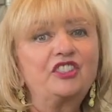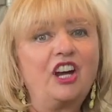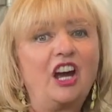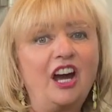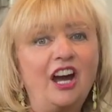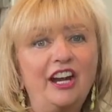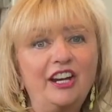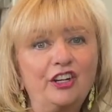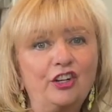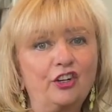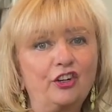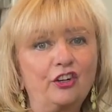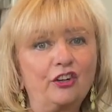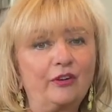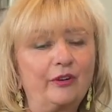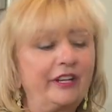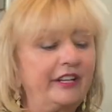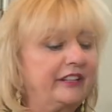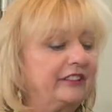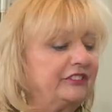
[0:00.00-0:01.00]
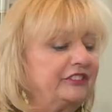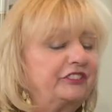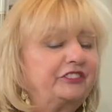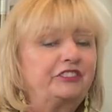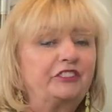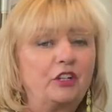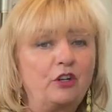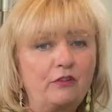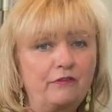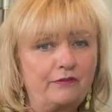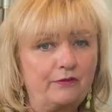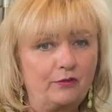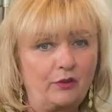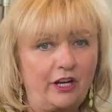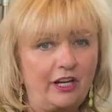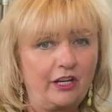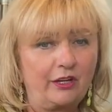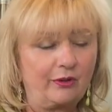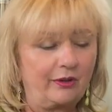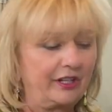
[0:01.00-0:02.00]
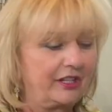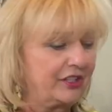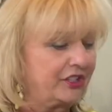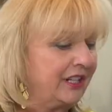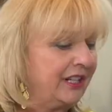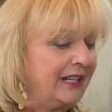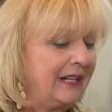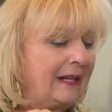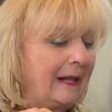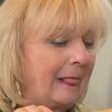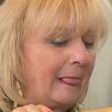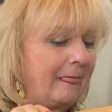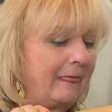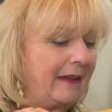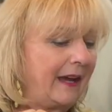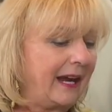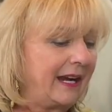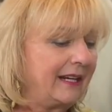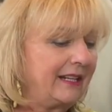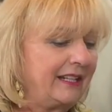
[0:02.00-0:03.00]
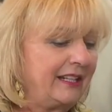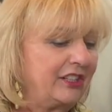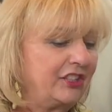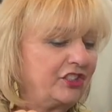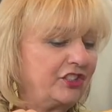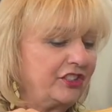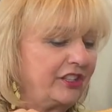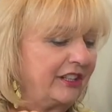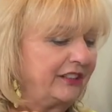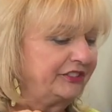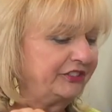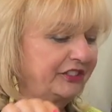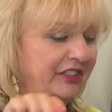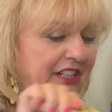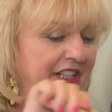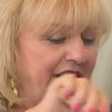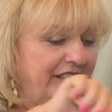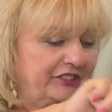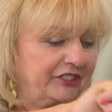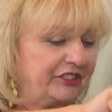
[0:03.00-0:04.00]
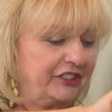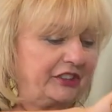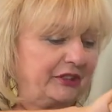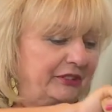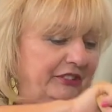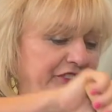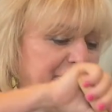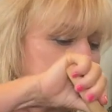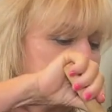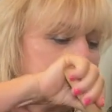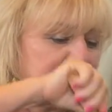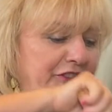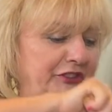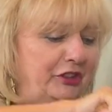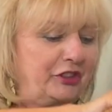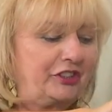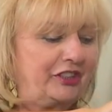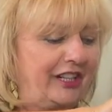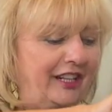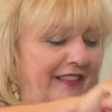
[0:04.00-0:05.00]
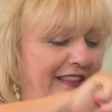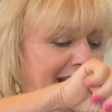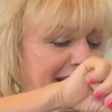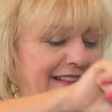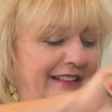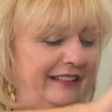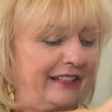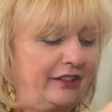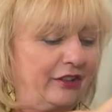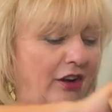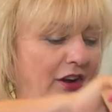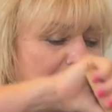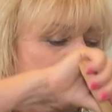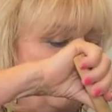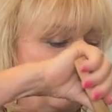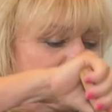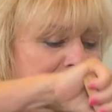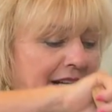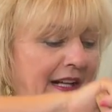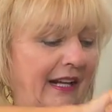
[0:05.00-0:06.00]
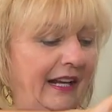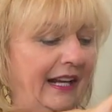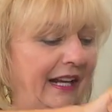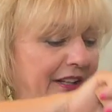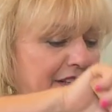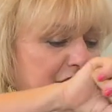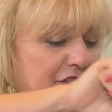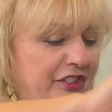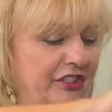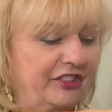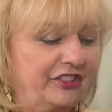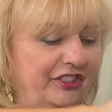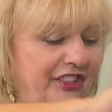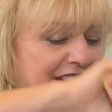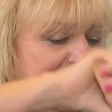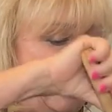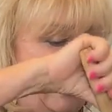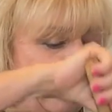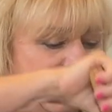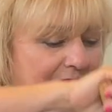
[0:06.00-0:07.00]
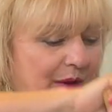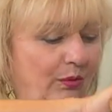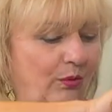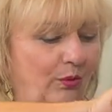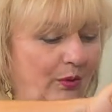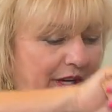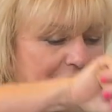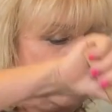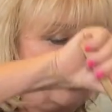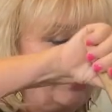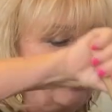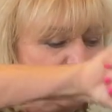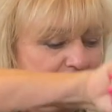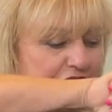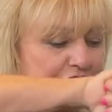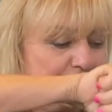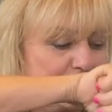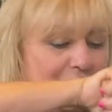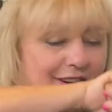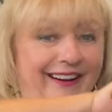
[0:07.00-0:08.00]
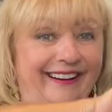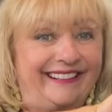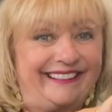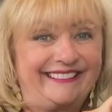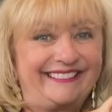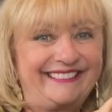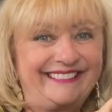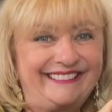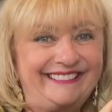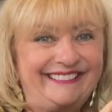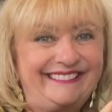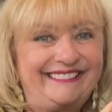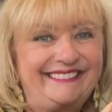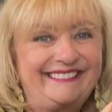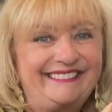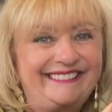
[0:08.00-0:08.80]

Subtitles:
Thai curry is so fragrant that it just hits you as soon as you take that lid off, and you just can't wait to try it.